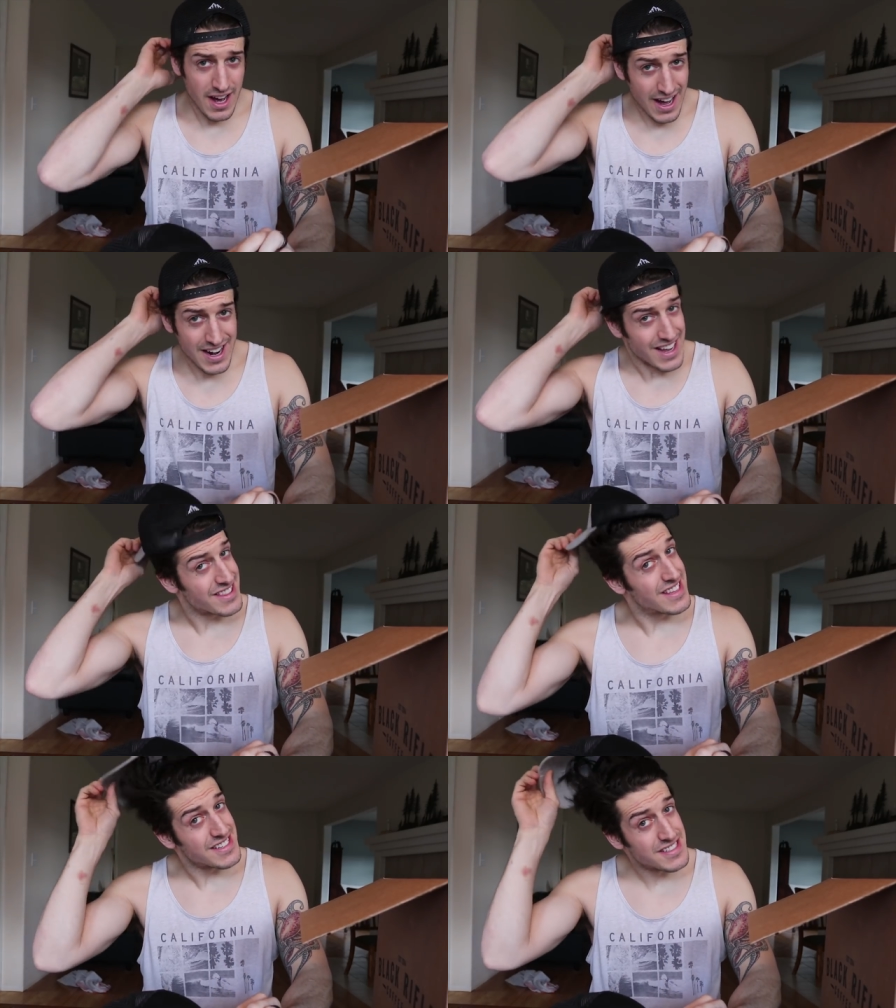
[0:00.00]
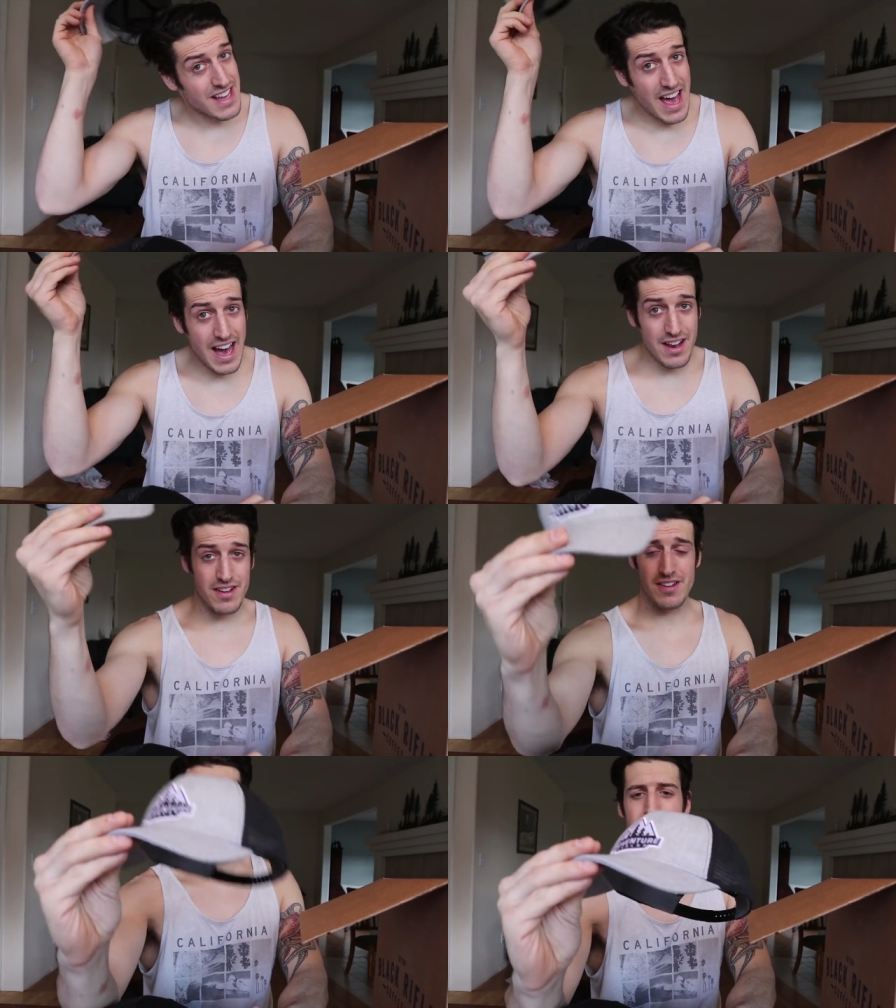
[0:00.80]
I got this
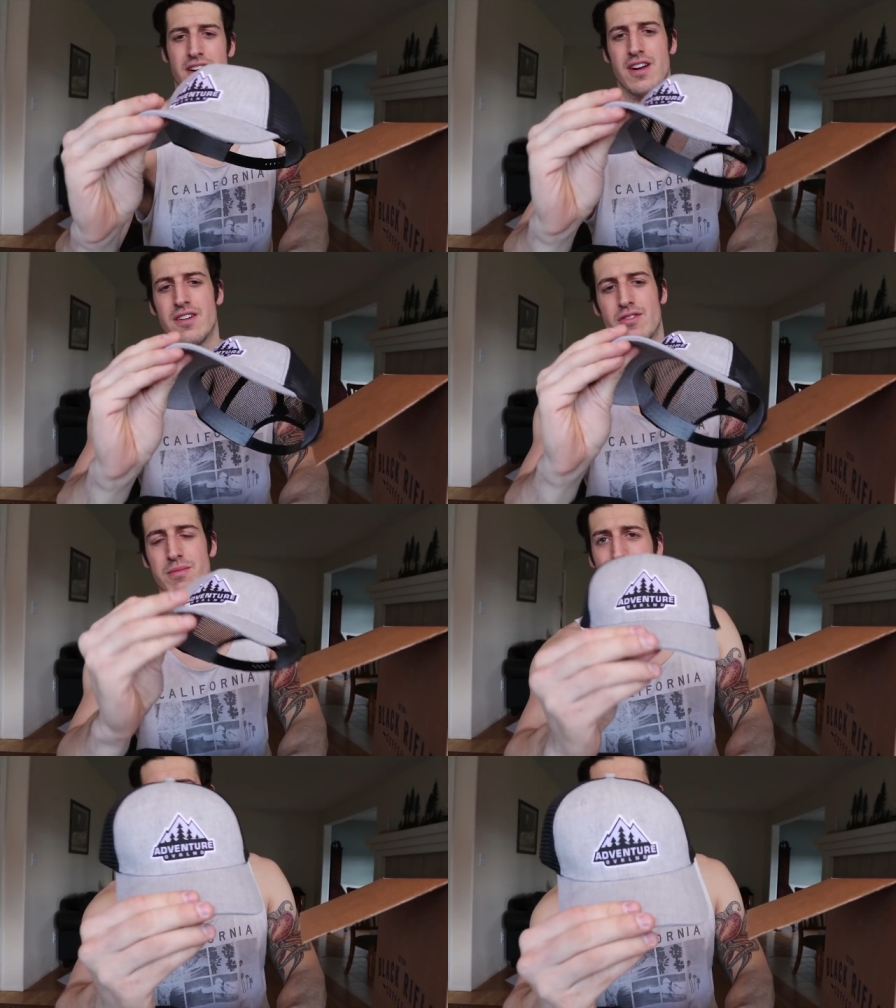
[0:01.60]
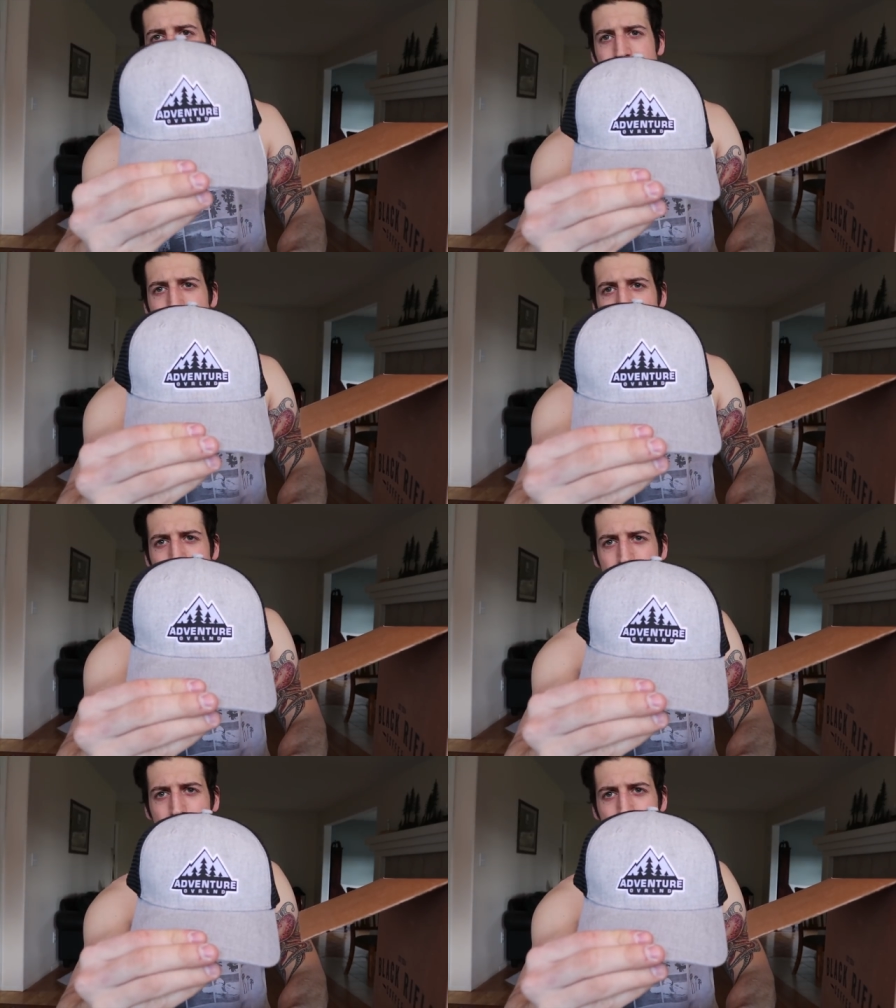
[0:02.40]
hat from these guys,
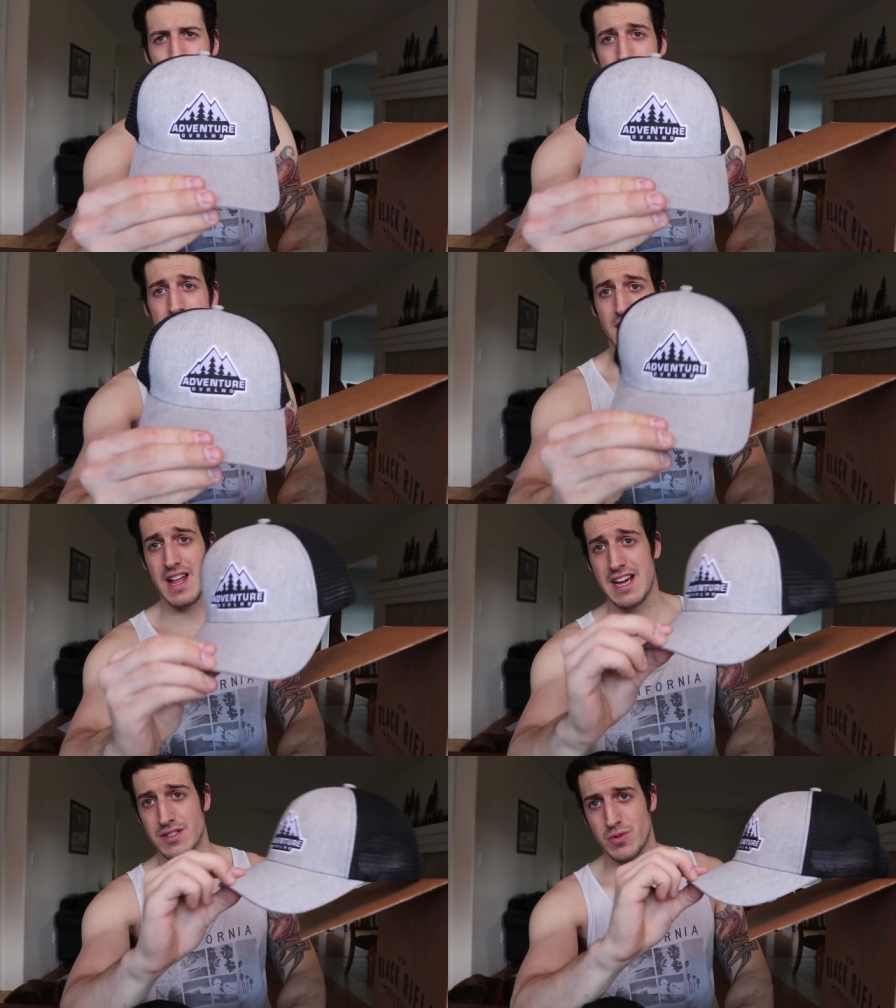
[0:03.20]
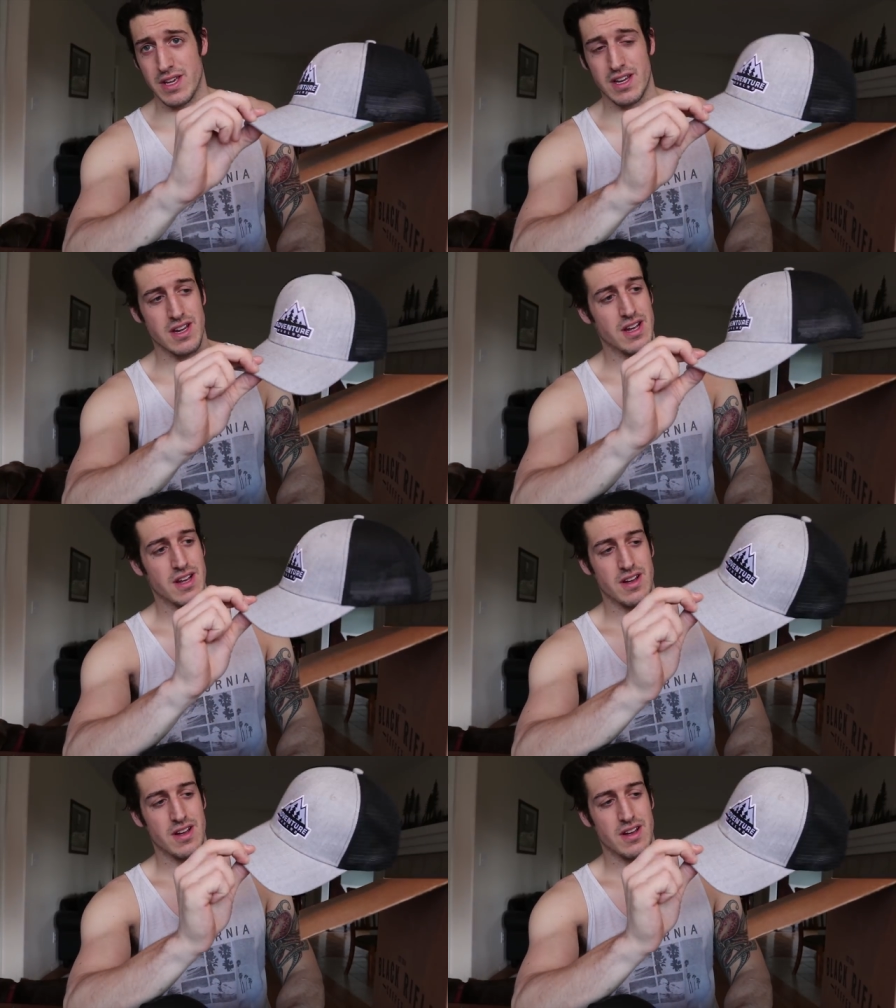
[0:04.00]
Adventure Overland, last week.